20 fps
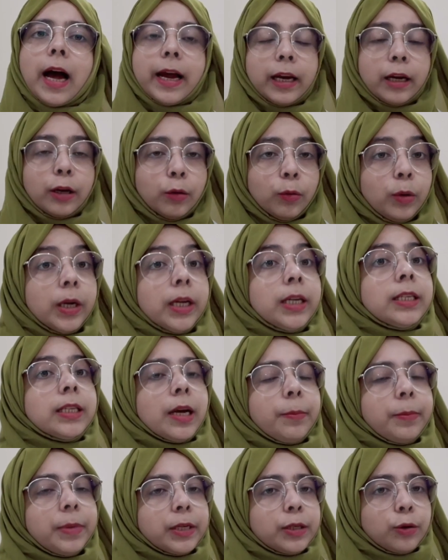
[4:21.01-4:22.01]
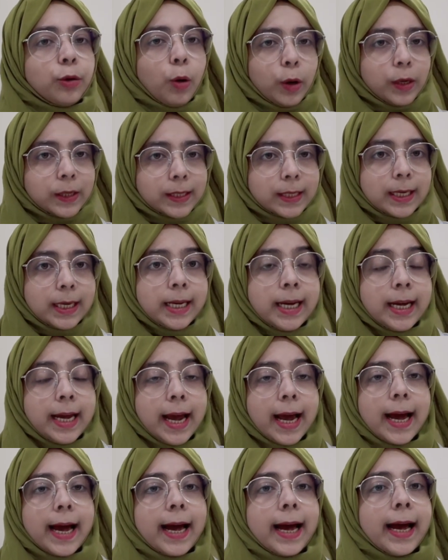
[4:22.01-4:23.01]
I know it's a bit
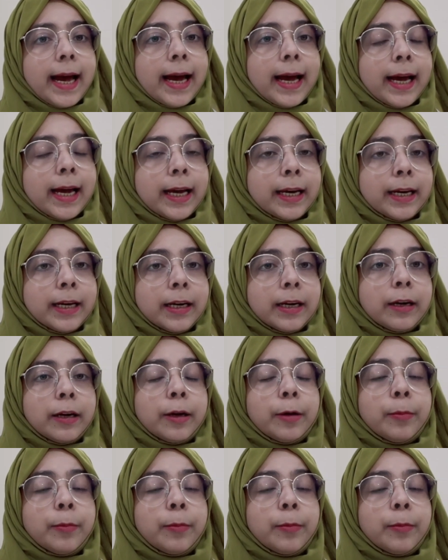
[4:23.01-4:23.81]
costly, and